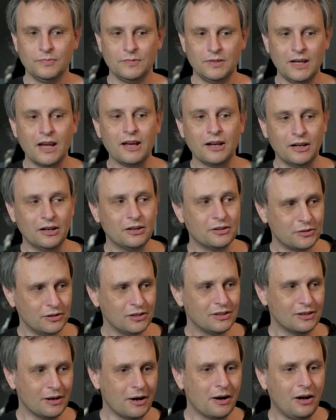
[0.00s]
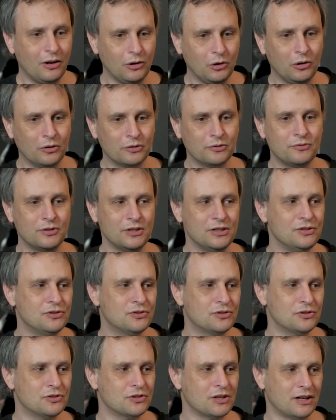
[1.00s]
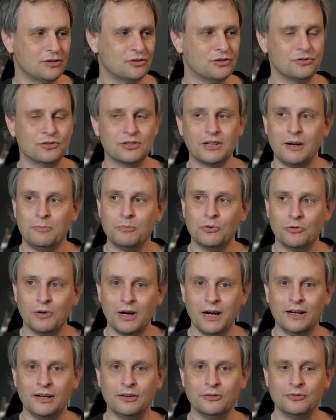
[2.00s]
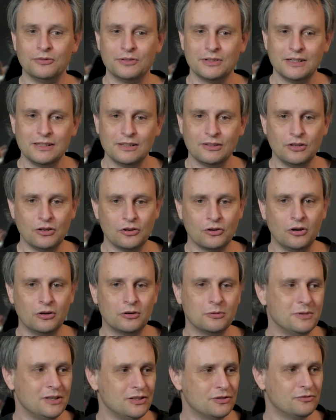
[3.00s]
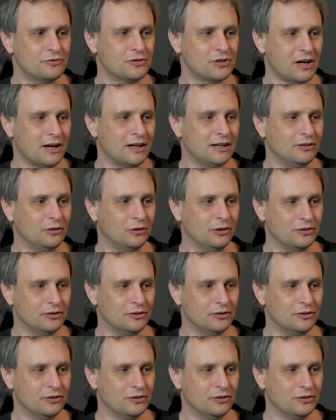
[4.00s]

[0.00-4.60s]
Yeah, and I think that a lot of these discussions come around the economies of scale